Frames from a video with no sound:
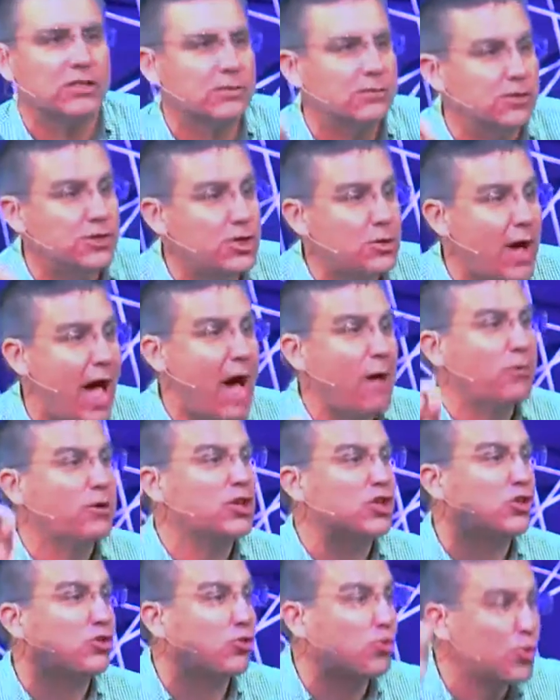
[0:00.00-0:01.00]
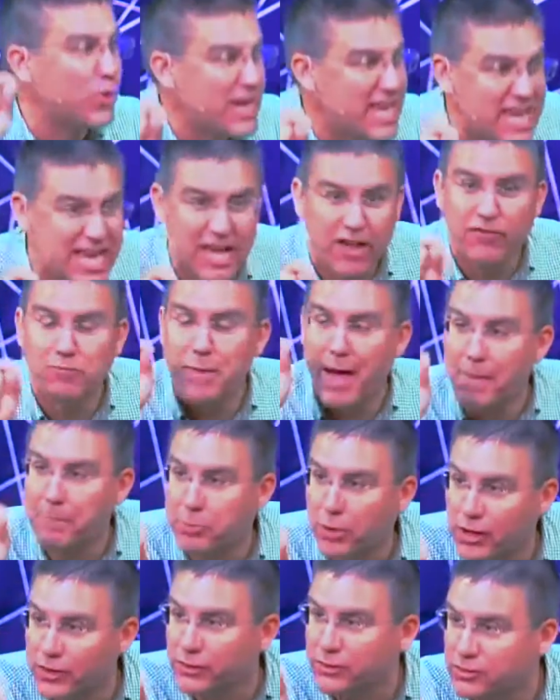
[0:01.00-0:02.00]
him to do? I would grieve my
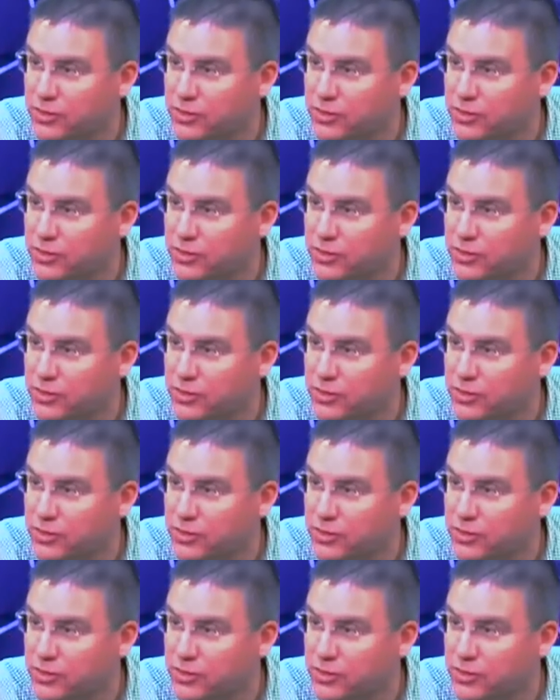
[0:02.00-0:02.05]
brother or